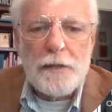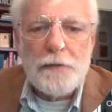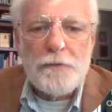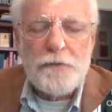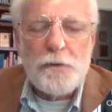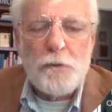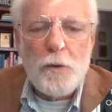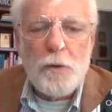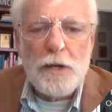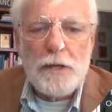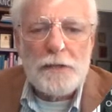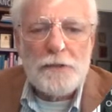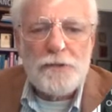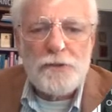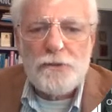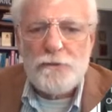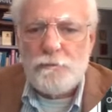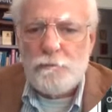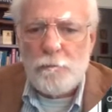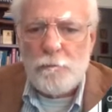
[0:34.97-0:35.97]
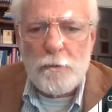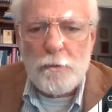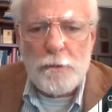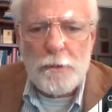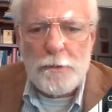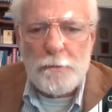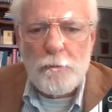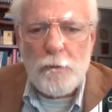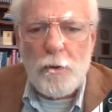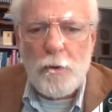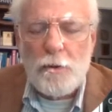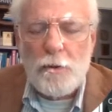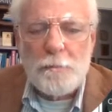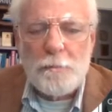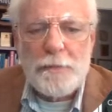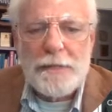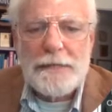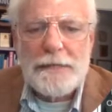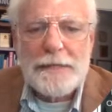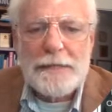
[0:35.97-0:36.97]
If you want to just enroll
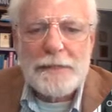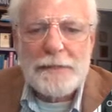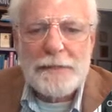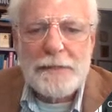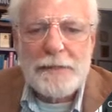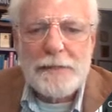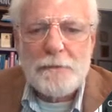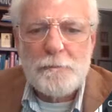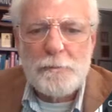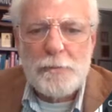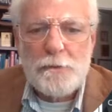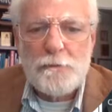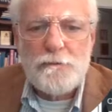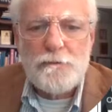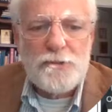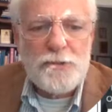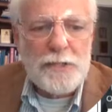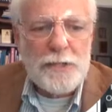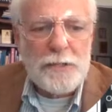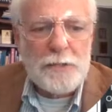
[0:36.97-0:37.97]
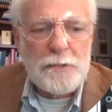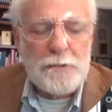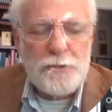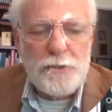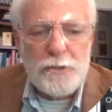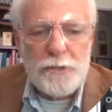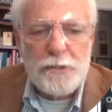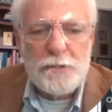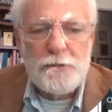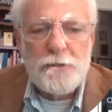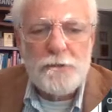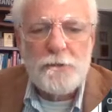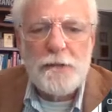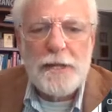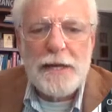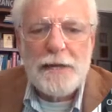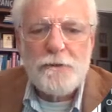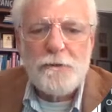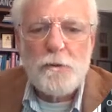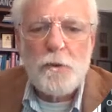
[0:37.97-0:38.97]
immediately in Blue Shield, you can do
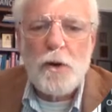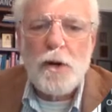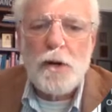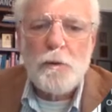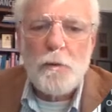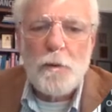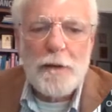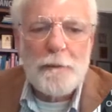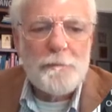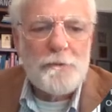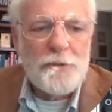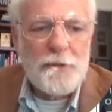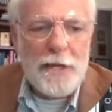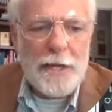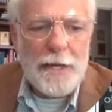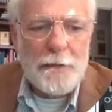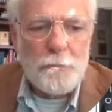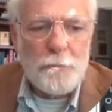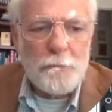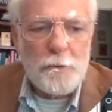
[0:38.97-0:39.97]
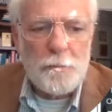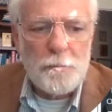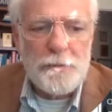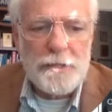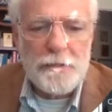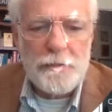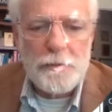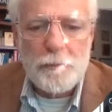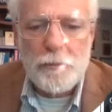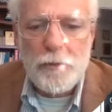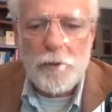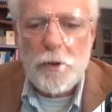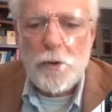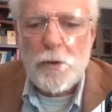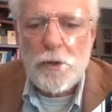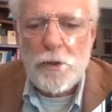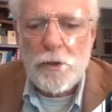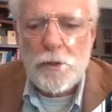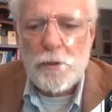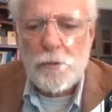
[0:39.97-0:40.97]
that through our website. We'll be your
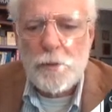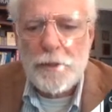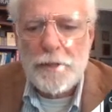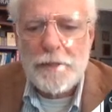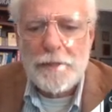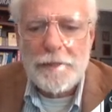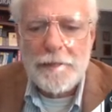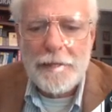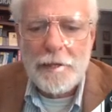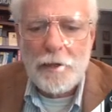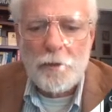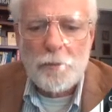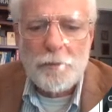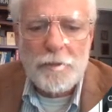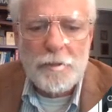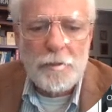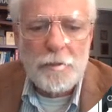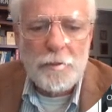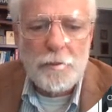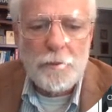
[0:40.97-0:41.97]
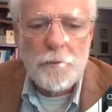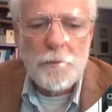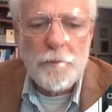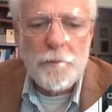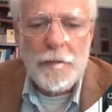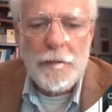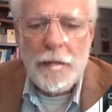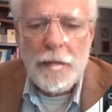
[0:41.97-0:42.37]
broker. We can help you.